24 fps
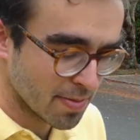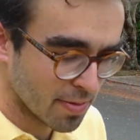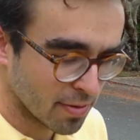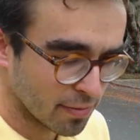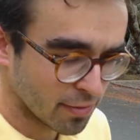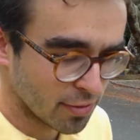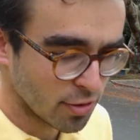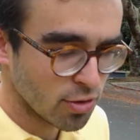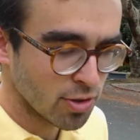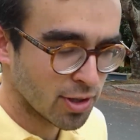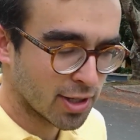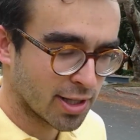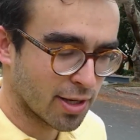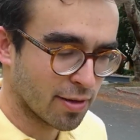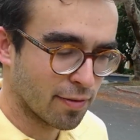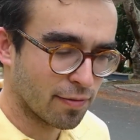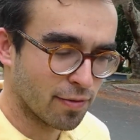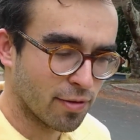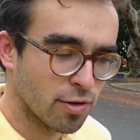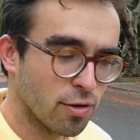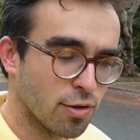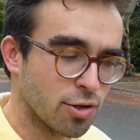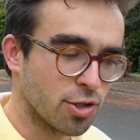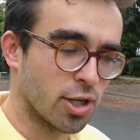of nuclear
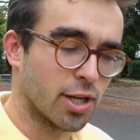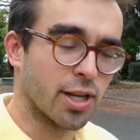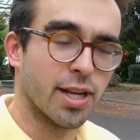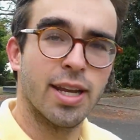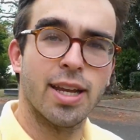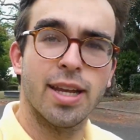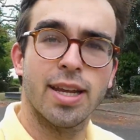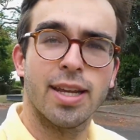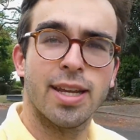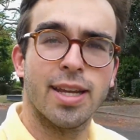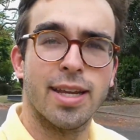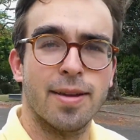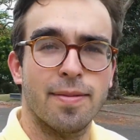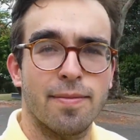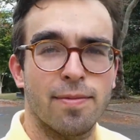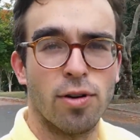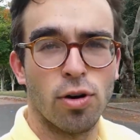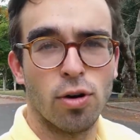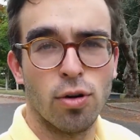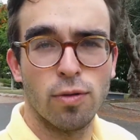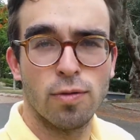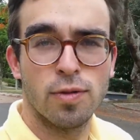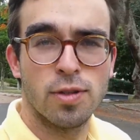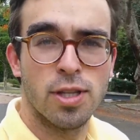fusion
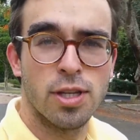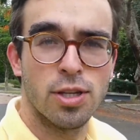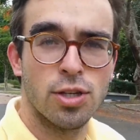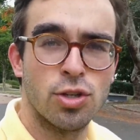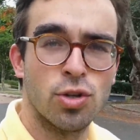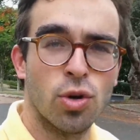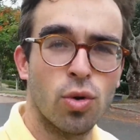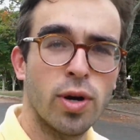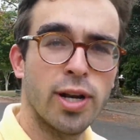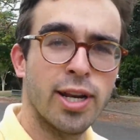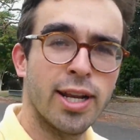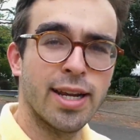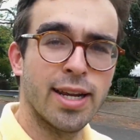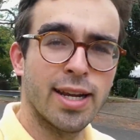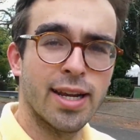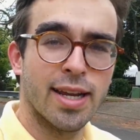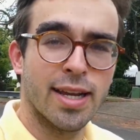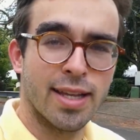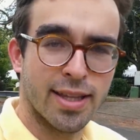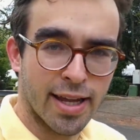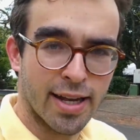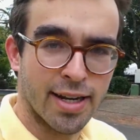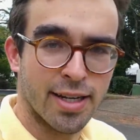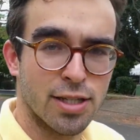involves the joining,
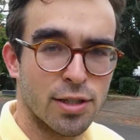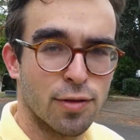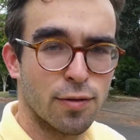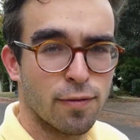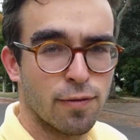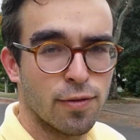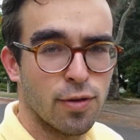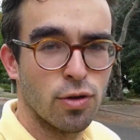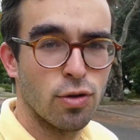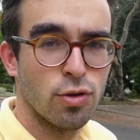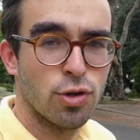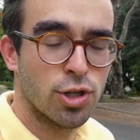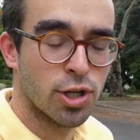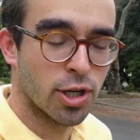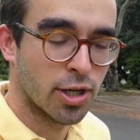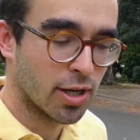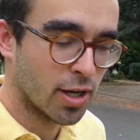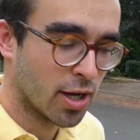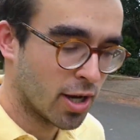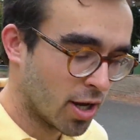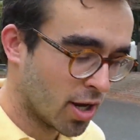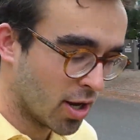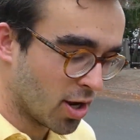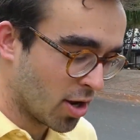that is fusion,
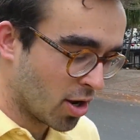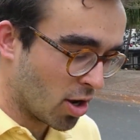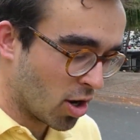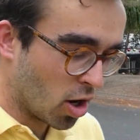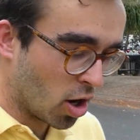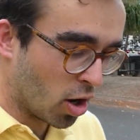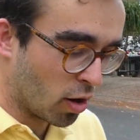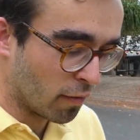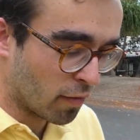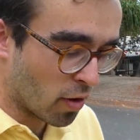of